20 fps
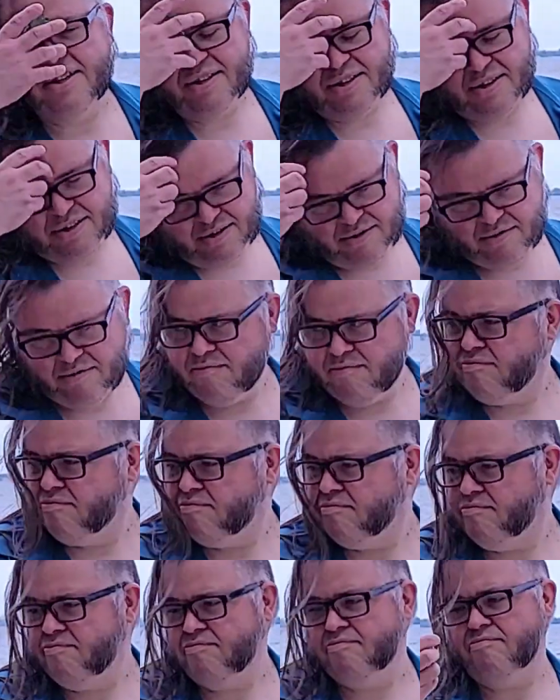
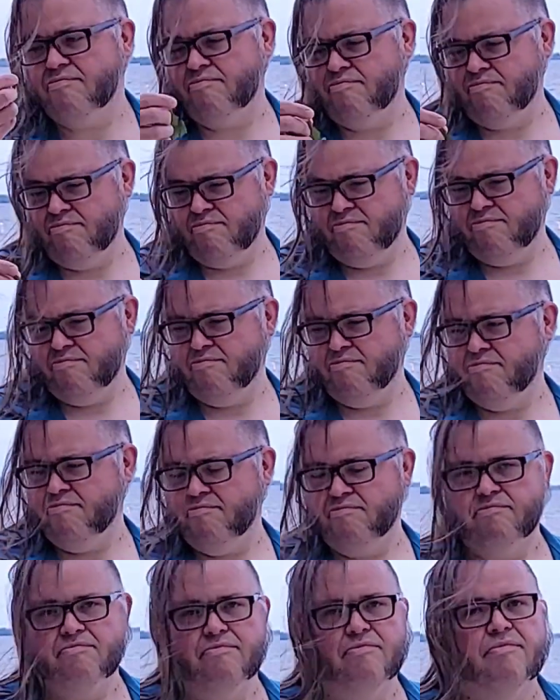
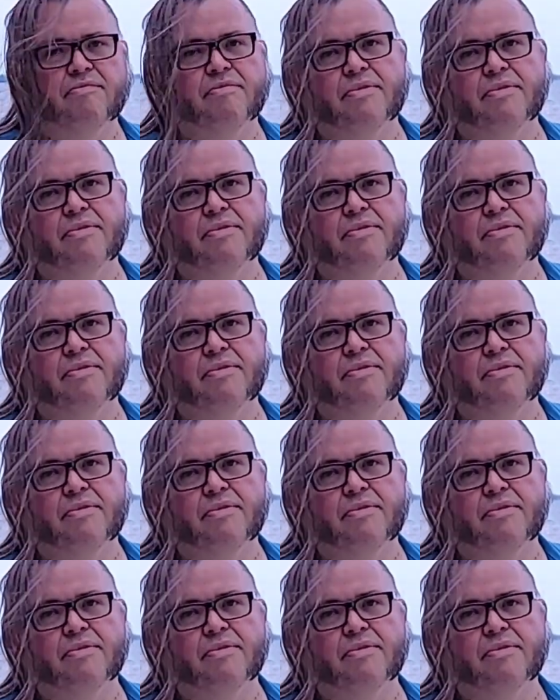Nothing is said.